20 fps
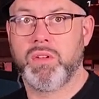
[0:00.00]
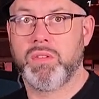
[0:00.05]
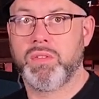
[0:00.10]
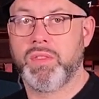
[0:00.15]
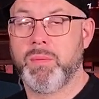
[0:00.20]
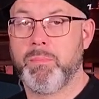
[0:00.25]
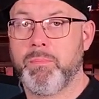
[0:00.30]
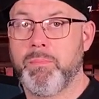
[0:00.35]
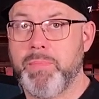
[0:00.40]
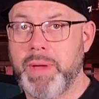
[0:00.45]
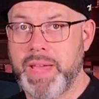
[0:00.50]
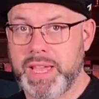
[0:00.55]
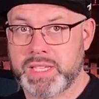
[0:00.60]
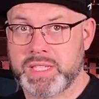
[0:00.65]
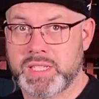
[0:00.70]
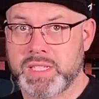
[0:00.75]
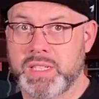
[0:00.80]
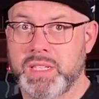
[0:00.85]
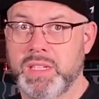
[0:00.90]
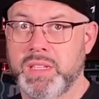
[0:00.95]
the
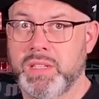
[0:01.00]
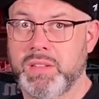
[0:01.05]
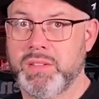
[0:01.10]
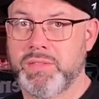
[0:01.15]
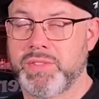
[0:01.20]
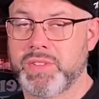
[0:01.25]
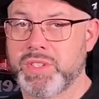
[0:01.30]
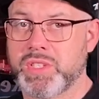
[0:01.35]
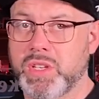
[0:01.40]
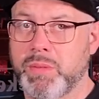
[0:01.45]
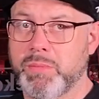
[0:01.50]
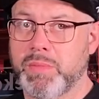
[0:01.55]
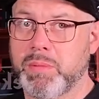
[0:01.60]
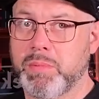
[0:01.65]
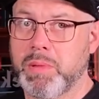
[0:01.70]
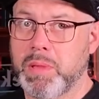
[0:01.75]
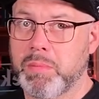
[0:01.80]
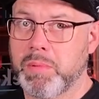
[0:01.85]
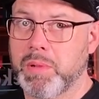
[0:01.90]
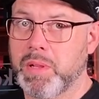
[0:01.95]
best for some of the
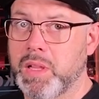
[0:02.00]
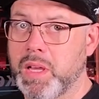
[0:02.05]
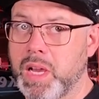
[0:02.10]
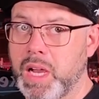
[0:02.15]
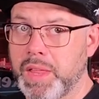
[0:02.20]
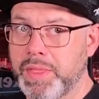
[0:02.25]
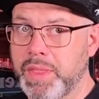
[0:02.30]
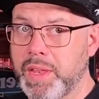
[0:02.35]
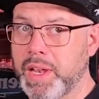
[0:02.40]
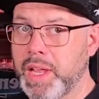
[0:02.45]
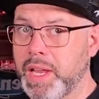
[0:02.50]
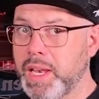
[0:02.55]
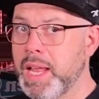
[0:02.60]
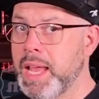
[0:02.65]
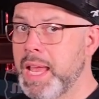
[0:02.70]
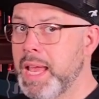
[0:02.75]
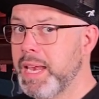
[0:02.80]
people on the night.